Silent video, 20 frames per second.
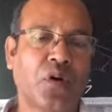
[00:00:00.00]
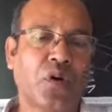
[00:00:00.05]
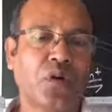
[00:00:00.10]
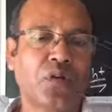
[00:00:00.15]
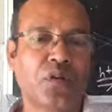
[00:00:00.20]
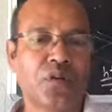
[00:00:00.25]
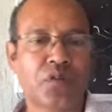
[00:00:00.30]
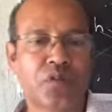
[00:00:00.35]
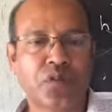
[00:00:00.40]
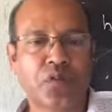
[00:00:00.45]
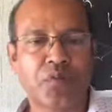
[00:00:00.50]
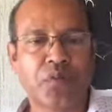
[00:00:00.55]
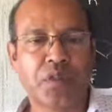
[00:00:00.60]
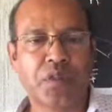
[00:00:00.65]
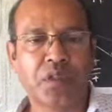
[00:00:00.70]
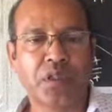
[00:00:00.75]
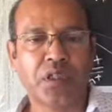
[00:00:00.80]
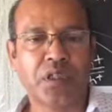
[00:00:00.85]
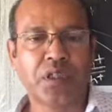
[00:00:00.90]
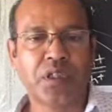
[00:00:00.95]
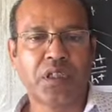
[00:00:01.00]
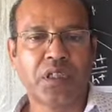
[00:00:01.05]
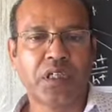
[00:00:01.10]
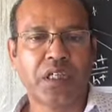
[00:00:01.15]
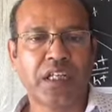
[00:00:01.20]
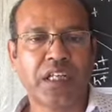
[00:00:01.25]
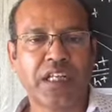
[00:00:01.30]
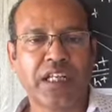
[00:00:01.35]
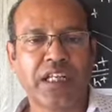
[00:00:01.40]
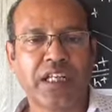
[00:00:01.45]
Autosomal
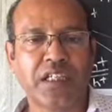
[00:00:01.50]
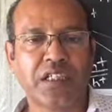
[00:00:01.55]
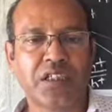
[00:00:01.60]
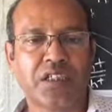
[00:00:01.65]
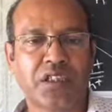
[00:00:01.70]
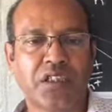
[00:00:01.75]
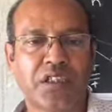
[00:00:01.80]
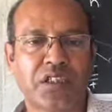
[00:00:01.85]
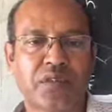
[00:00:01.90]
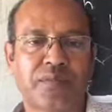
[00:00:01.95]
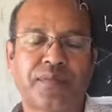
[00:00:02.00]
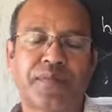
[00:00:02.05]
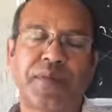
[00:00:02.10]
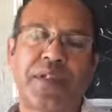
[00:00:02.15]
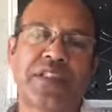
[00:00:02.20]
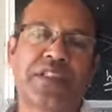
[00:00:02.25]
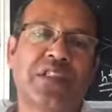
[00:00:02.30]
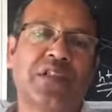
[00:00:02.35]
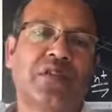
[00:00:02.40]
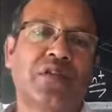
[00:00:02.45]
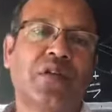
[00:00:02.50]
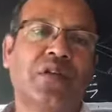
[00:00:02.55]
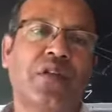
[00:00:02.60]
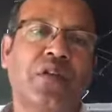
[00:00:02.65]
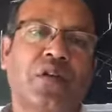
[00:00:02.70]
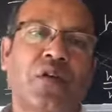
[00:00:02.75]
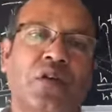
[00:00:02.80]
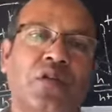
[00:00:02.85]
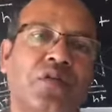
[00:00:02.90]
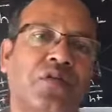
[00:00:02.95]
linkage is present on the
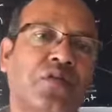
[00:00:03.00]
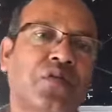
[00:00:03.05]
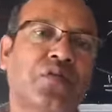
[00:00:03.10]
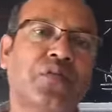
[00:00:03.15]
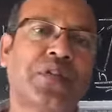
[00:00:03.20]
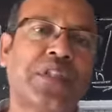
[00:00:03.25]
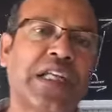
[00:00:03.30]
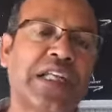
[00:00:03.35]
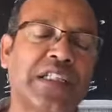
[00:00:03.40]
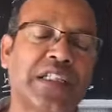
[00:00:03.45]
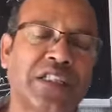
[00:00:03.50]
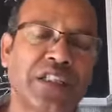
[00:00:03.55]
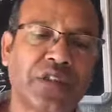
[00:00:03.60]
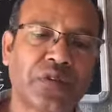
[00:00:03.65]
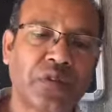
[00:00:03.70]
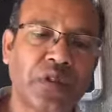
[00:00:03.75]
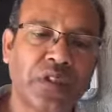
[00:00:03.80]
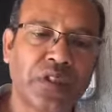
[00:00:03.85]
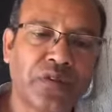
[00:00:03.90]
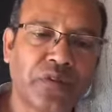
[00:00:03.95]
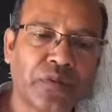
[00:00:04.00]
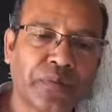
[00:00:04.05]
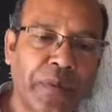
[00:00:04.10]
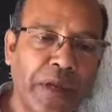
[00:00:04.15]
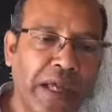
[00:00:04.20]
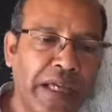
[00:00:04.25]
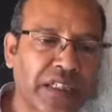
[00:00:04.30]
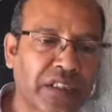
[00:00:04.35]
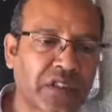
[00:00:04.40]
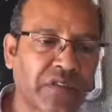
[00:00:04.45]
autosomes, that is the 22
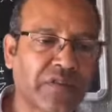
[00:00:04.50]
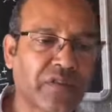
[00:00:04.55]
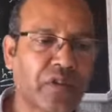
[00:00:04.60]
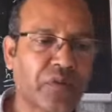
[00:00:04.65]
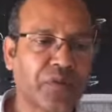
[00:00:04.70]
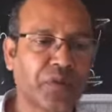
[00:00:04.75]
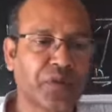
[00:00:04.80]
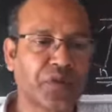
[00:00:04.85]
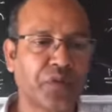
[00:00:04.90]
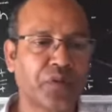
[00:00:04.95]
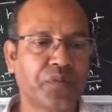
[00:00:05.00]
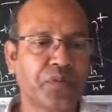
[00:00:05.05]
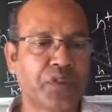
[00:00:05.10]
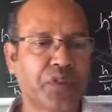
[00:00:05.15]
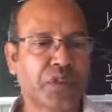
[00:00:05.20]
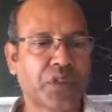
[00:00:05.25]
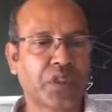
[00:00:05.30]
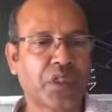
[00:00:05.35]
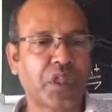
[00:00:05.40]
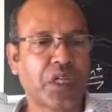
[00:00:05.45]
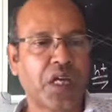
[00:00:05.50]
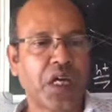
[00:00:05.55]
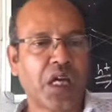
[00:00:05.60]
pairs of chromosomes.